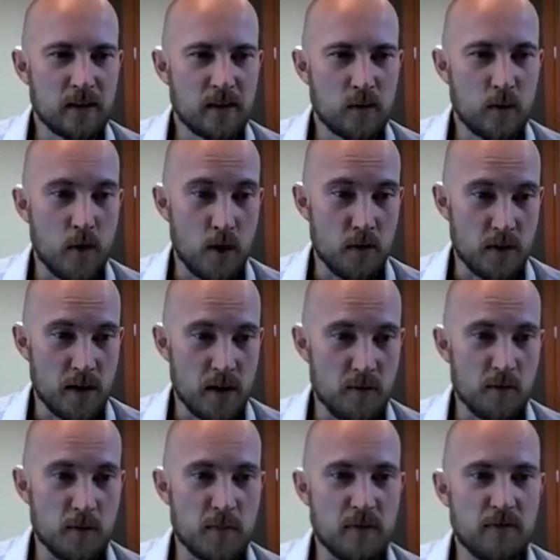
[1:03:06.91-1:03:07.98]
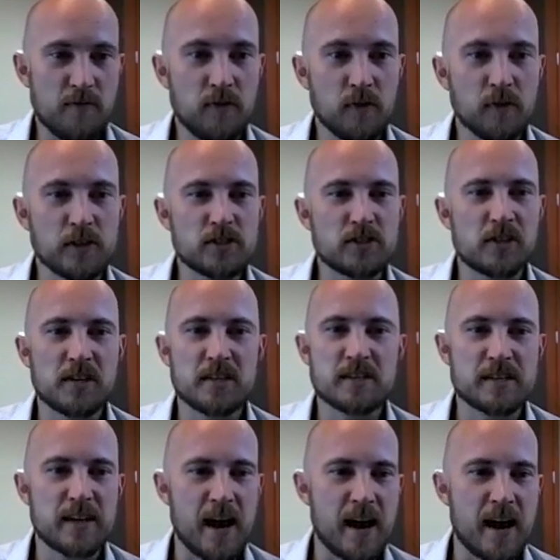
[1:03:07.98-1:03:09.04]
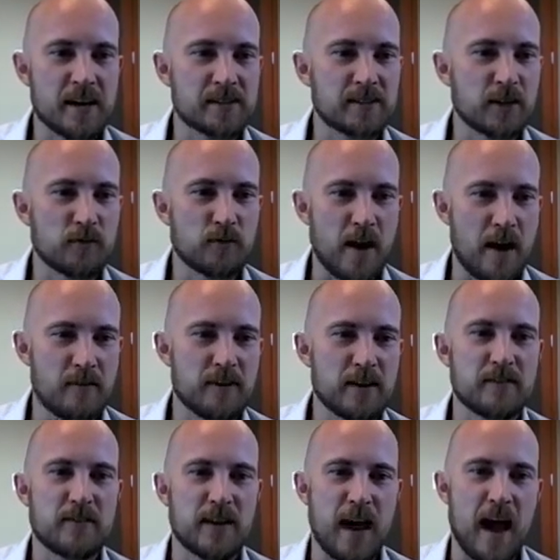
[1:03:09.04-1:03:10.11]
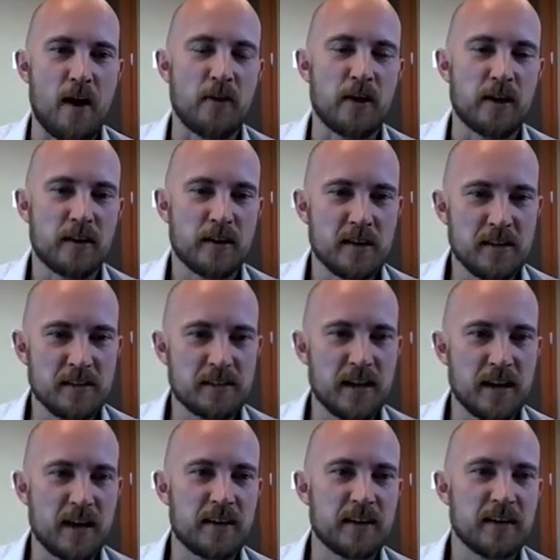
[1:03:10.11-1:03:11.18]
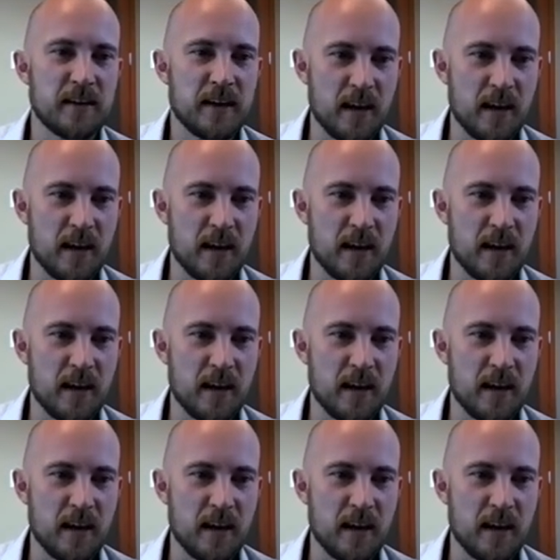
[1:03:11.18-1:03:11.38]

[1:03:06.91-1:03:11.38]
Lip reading: Quote, "It would be foolish to disguise the gravity of the hour," he said.